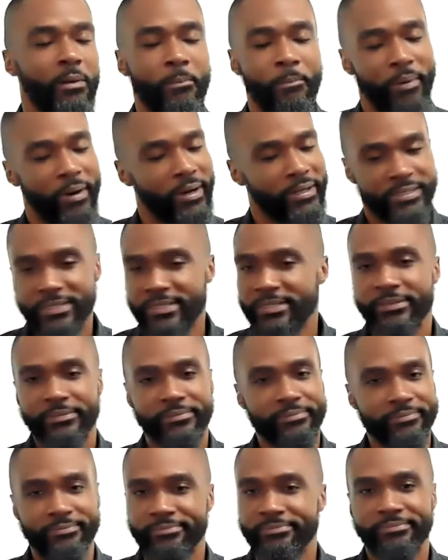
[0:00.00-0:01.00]

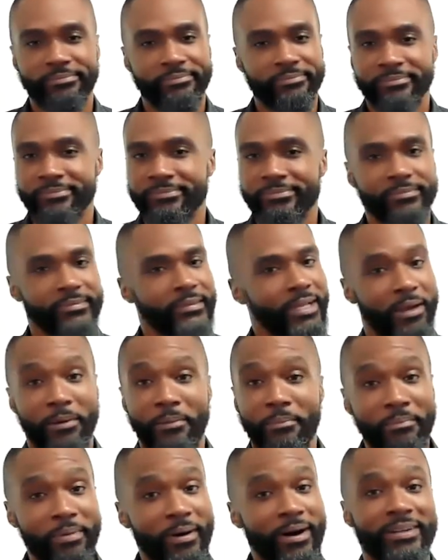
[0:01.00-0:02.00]

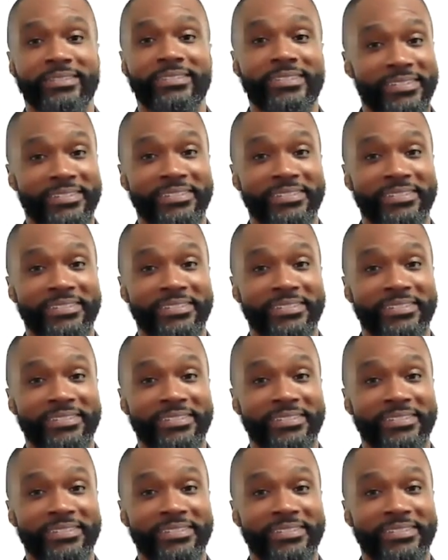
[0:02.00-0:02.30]
But